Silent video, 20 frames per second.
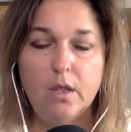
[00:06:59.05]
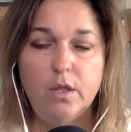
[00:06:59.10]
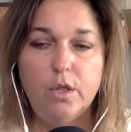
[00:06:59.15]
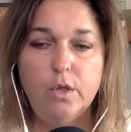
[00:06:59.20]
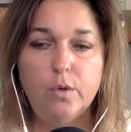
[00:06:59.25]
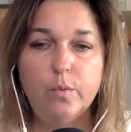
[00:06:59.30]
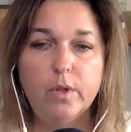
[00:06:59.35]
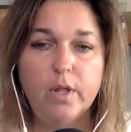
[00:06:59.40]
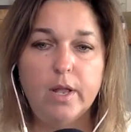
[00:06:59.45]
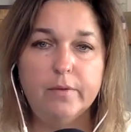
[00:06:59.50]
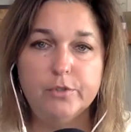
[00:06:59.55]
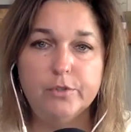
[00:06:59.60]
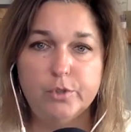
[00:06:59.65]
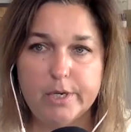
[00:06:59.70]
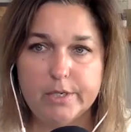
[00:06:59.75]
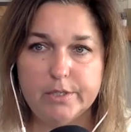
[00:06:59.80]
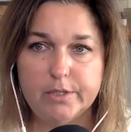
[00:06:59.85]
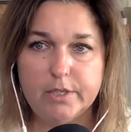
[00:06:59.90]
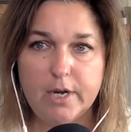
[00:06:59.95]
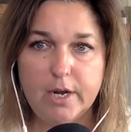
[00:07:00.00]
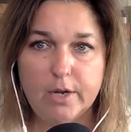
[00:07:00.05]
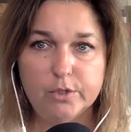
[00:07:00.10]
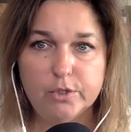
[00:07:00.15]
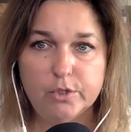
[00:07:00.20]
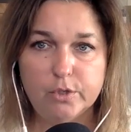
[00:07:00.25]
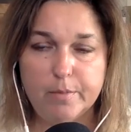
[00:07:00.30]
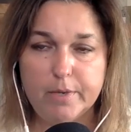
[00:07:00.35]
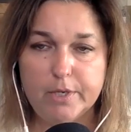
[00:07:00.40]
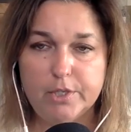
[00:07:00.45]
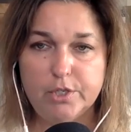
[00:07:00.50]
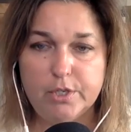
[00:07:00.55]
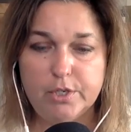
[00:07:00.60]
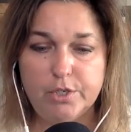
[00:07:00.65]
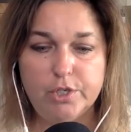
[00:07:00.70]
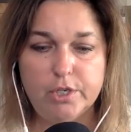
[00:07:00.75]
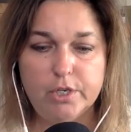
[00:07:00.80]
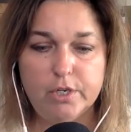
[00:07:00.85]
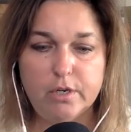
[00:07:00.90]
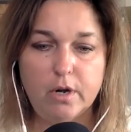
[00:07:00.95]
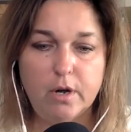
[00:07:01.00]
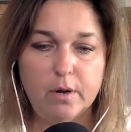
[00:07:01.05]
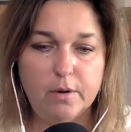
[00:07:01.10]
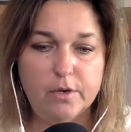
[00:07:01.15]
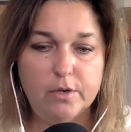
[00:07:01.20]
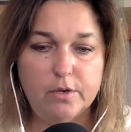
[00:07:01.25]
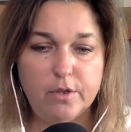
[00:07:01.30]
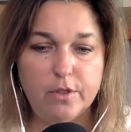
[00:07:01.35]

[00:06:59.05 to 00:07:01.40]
you will have stressed it out so much that your